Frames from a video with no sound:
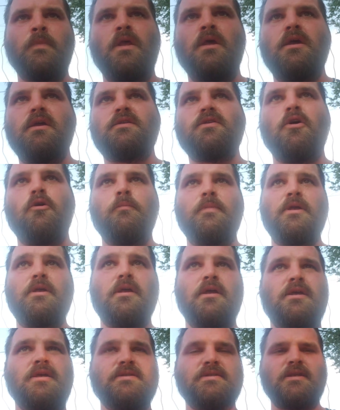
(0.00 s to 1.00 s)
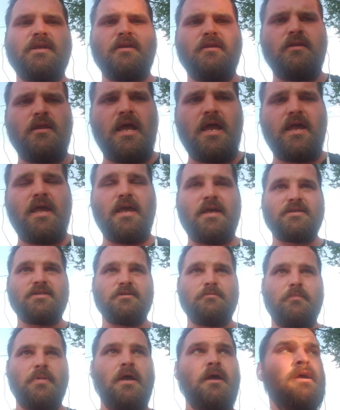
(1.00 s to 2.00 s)
because I asked
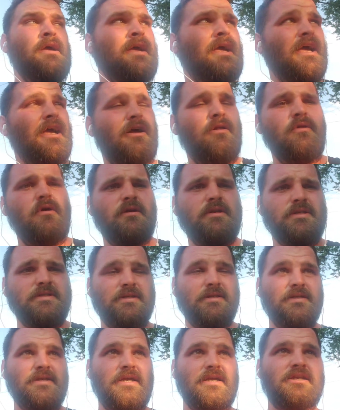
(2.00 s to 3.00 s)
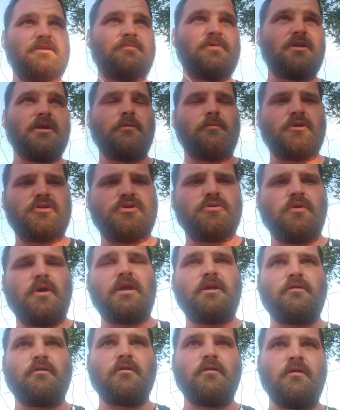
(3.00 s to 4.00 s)
him how long does it take to become a
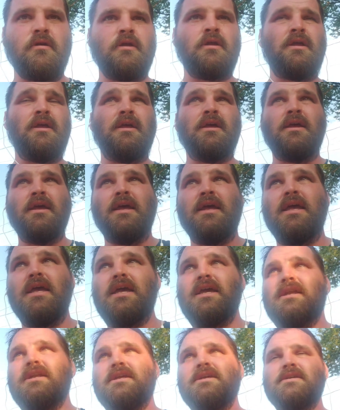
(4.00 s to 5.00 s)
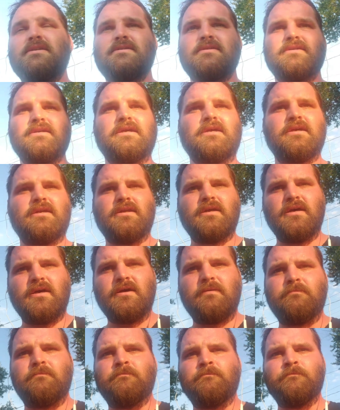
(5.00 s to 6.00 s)
trainer, and he said
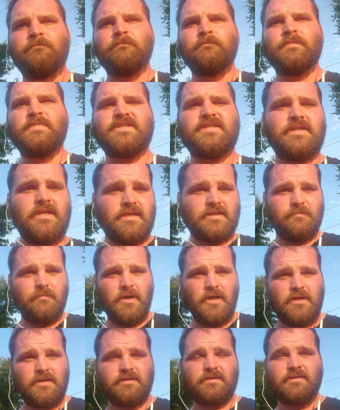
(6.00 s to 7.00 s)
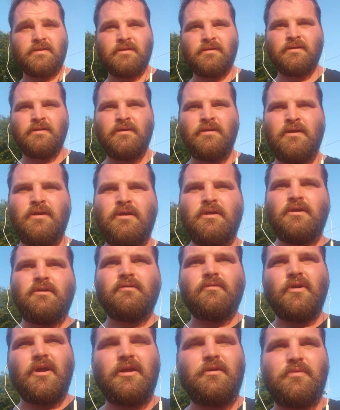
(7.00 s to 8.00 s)
6 months,
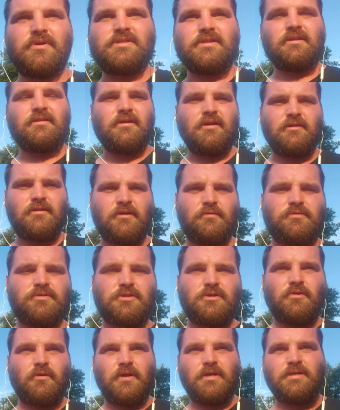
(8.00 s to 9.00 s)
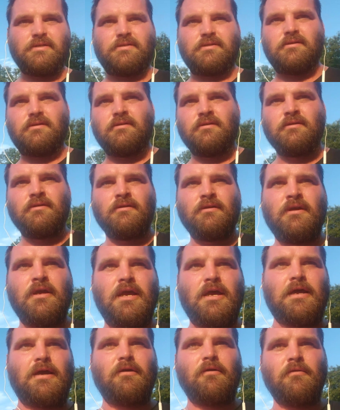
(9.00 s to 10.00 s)
right? Which I thought that was crazy.
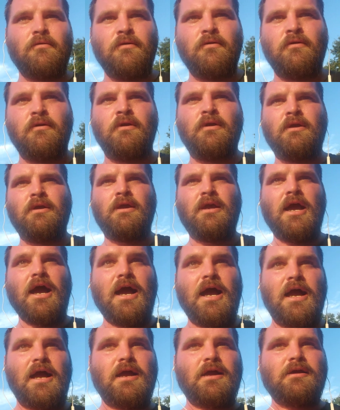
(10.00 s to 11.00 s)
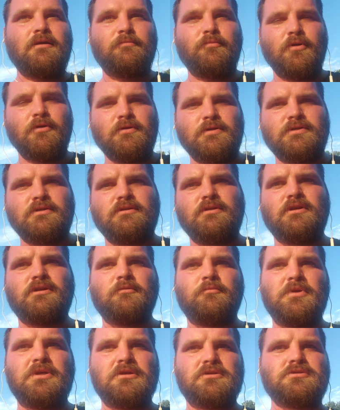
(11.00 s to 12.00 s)
How I personally could
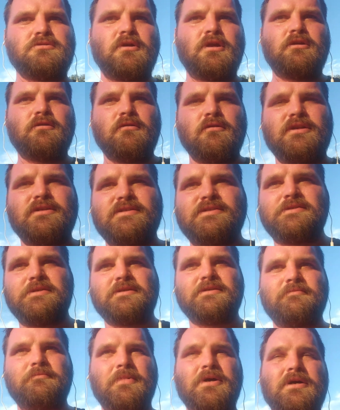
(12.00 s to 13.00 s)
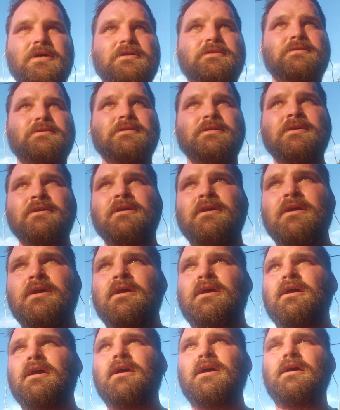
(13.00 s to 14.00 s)
be a trainer in 6 months,
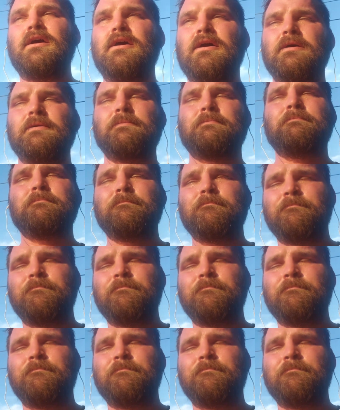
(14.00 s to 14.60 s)
and